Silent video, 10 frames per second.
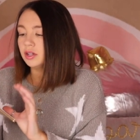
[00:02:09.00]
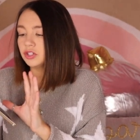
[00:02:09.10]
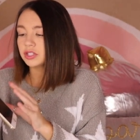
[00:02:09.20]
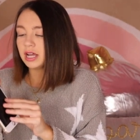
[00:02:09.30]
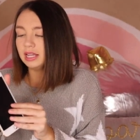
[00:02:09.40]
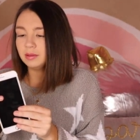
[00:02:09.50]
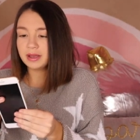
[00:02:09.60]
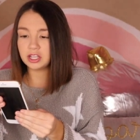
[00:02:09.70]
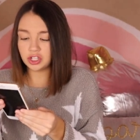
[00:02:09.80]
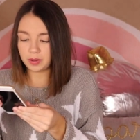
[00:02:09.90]
She's not in the
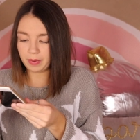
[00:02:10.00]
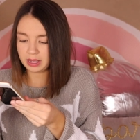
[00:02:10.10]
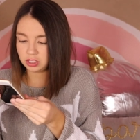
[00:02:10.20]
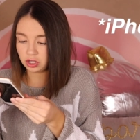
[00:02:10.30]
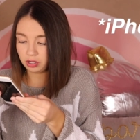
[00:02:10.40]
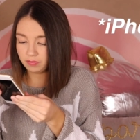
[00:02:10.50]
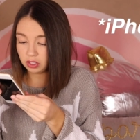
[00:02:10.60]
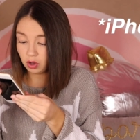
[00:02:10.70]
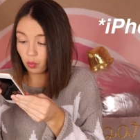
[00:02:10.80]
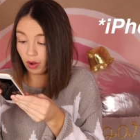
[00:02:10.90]
best shape. I don't
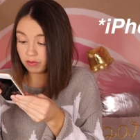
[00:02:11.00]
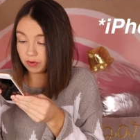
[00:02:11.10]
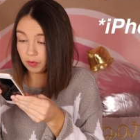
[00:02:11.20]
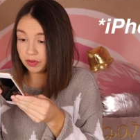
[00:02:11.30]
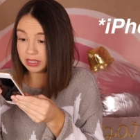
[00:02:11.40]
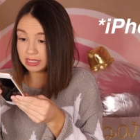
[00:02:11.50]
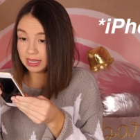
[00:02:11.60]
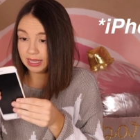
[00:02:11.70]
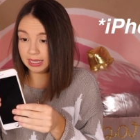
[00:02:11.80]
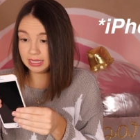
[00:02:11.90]
even know what phone this
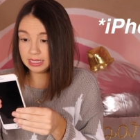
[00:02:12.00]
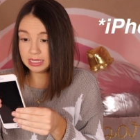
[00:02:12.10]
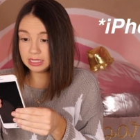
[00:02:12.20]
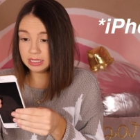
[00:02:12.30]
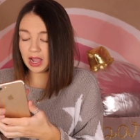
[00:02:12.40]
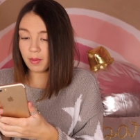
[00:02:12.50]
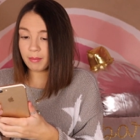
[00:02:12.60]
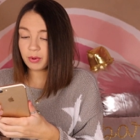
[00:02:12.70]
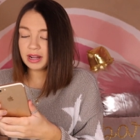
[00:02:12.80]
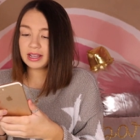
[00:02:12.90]
is. I
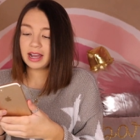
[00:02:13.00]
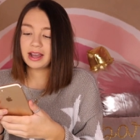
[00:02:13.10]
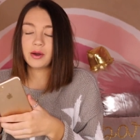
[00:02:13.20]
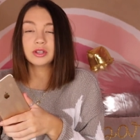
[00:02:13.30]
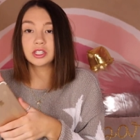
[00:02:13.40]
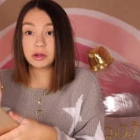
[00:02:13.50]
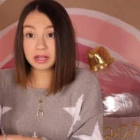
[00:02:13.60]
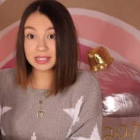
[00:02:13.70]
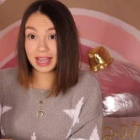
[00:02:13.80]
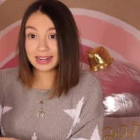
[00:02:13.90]
remember when I got it, I was so
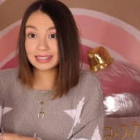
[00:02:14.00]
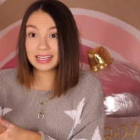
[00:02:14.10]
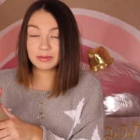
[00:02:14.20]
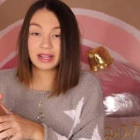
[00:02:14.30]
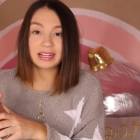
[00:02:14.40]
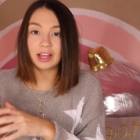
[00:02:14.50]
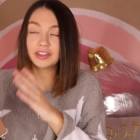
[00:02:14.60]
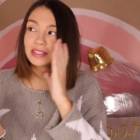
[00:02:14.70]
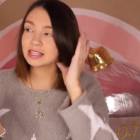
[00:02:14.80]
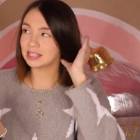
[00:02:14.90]
excited because when I got
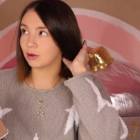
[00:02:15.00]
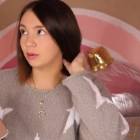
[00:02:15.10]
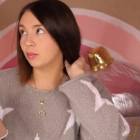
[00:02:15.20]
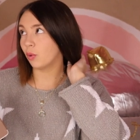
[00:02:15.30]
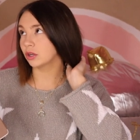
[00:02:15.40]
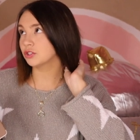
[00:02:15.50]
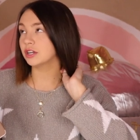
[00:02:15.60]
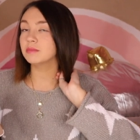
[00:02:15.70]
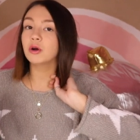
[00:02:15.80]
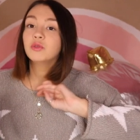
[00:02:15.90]
this, it's like when
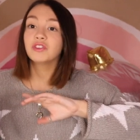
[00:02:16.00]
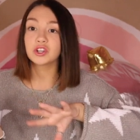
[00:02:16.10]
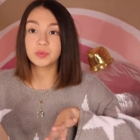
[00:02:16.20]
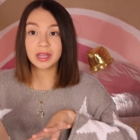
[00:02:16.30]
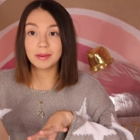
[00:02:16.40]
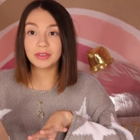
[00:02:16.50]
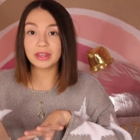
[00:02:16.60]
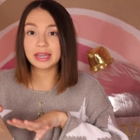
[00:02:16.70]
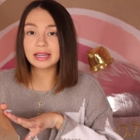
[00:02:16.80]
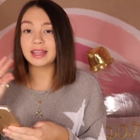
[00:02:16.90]
portrait mode first became a
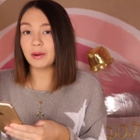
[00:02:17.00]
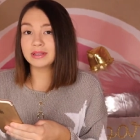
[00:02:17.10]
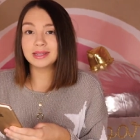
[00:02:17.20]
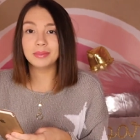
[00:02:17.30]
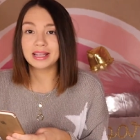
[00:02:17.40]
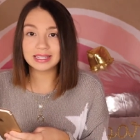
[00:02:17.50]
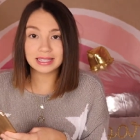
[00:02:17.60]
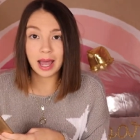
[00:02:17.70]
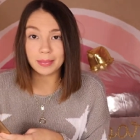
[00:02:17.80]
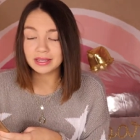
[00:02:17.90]
thing. That was the best thing
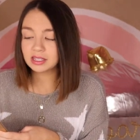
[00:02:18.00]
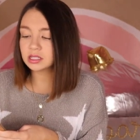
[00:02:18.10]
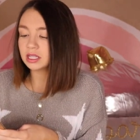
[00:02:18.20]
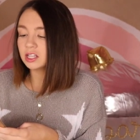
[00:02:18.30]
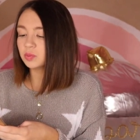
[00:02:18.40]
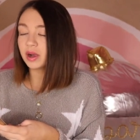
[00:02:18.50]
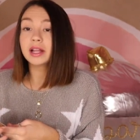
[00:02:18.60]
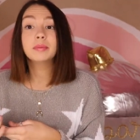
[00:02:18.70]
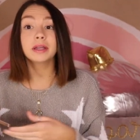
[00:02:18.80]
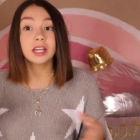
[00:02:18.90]
to happen since sliced
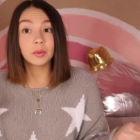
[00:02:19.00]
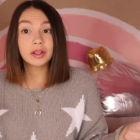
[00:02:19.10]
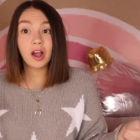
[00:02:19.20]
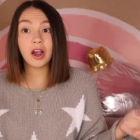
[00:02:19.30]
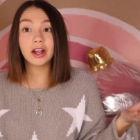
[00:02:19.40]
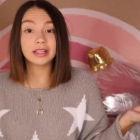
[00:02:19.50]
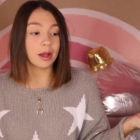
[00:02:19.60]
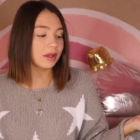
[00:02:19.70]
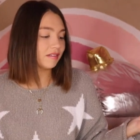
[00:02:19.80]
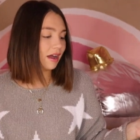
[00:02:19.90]
bread. But here we are.
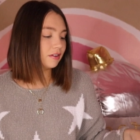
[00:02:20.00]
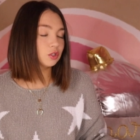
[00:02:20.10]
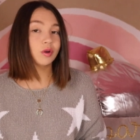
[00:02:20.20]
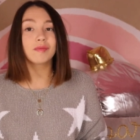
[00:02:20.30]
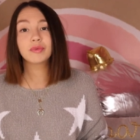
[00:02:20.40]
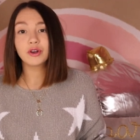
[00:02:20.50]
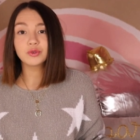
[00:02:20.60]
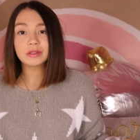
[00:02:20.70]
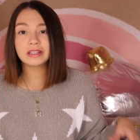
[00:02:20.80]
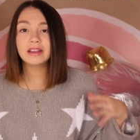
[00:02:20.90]
Now we have iPhone 12
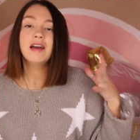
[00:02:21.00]
Pros with